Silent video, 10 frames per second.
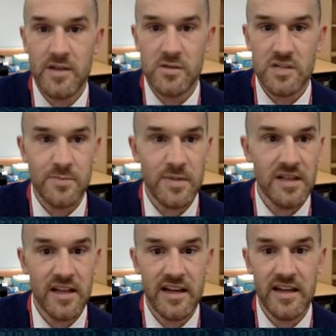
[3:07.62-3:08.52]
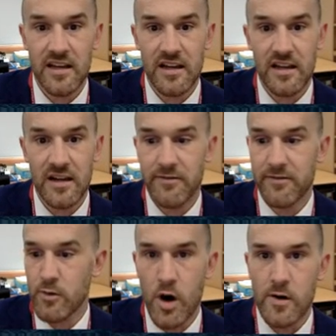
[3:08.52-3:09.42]
will just be like a
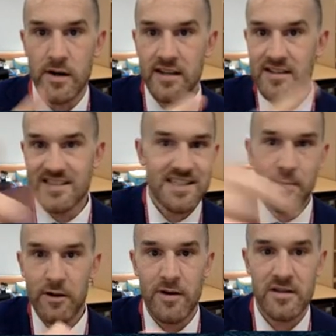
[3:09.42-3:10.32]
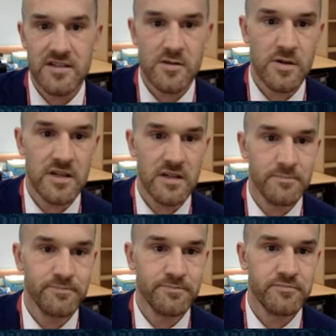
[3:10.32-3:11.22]
Ferrari zipping around the screen.
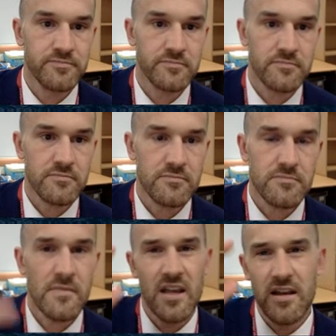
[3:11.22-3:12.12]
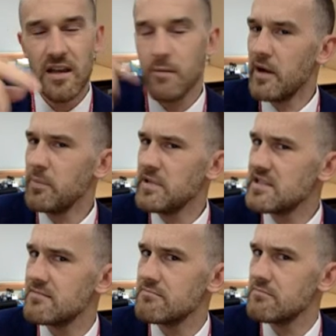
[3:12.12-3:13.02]
It might
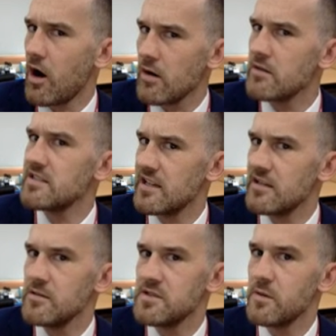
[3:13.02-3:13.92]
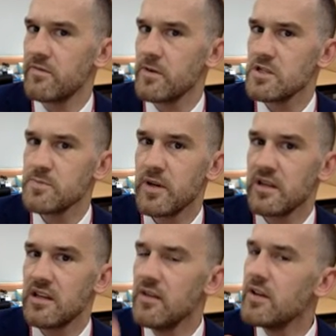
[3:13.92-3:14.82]
be hard to get used to at first,
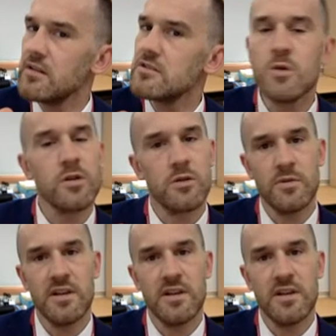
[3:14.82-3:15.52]
but give it 2 or 3